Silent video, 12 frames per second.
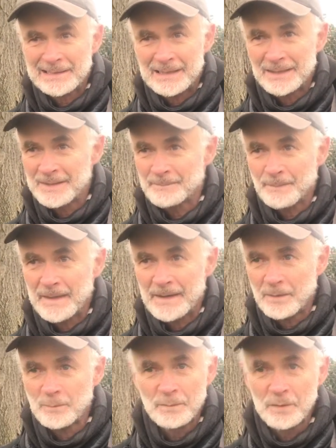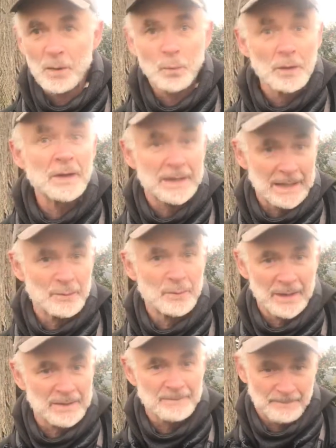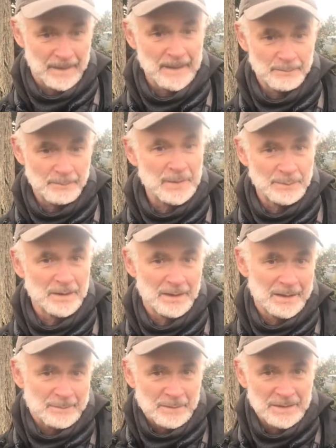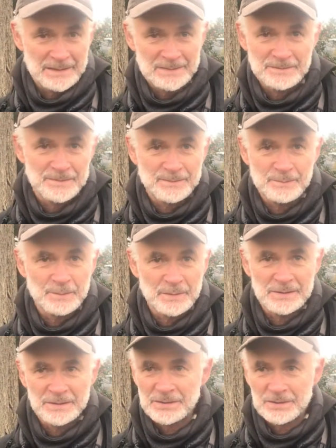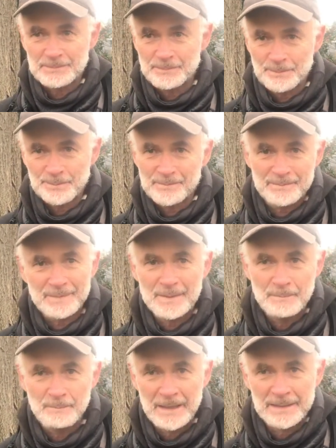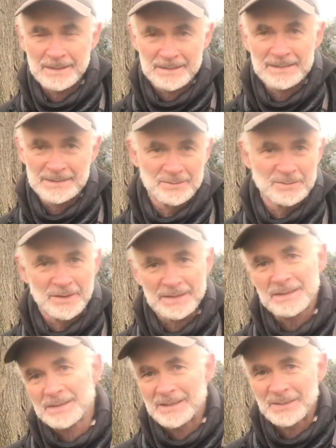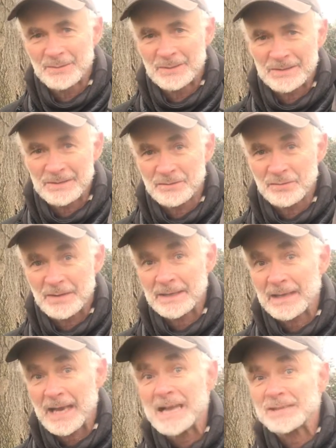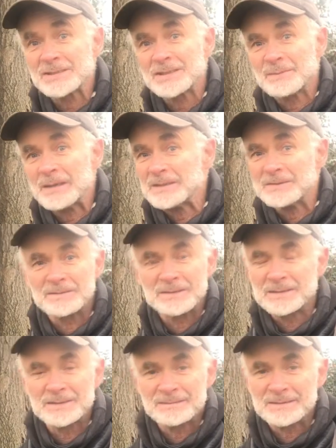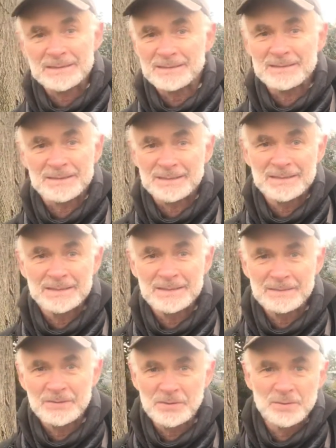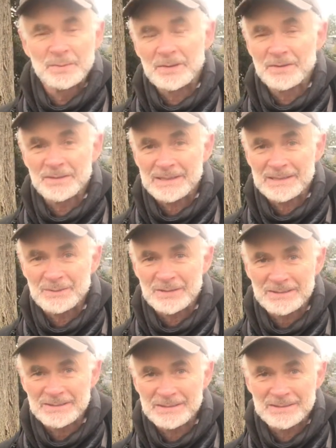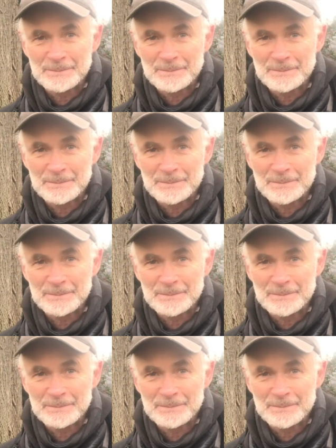and not working with people like myself, but just making us do all this kind of work to try to catch them out. This is ridiculous. We should all be on the same side.